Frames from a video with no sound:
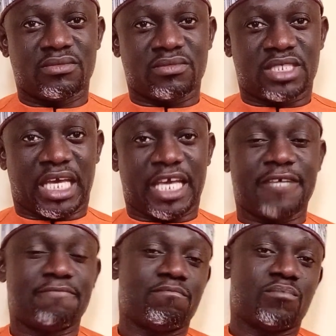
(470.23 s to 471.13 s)

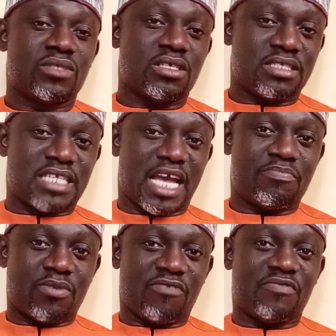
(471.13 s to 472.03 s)
Okay,
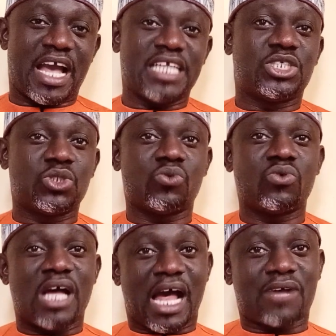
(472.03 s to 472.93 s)
type of
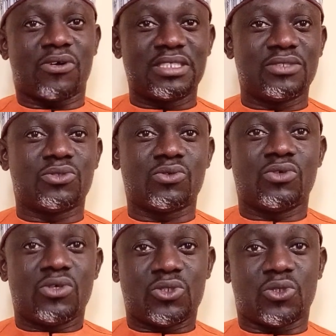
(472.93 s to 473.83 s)
IGO according
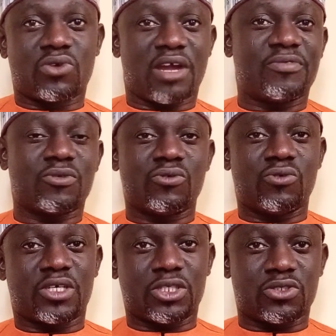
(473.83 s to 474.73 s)
to geographical
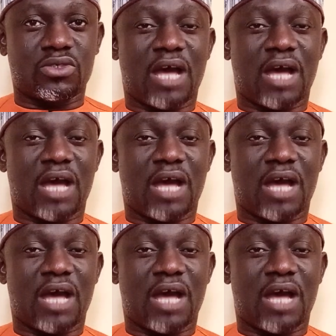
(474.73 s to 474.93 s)
location.